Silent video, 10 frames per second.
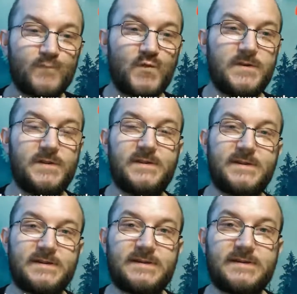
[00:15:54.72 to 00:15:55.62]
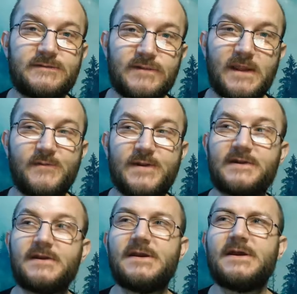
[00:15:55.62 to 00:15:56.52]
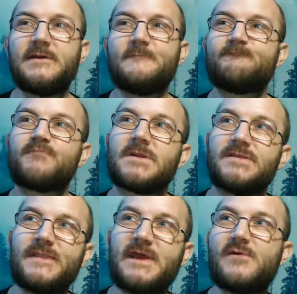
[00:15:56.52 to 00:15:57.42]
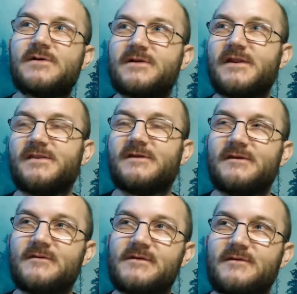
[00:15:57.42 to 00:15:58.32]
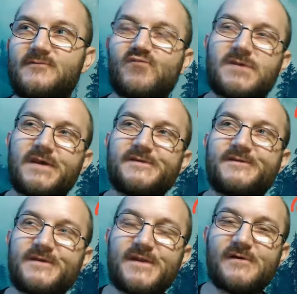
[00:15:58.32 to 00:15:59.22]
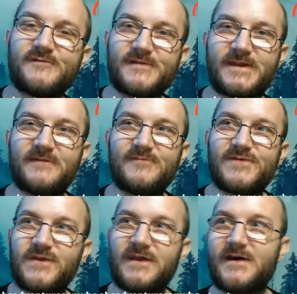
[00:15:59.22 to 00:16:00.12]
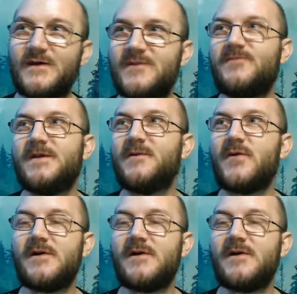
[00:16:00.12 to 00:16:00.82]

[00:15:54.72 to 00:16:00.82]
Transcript: really, I mean, they wouldn't, because for them scale, they're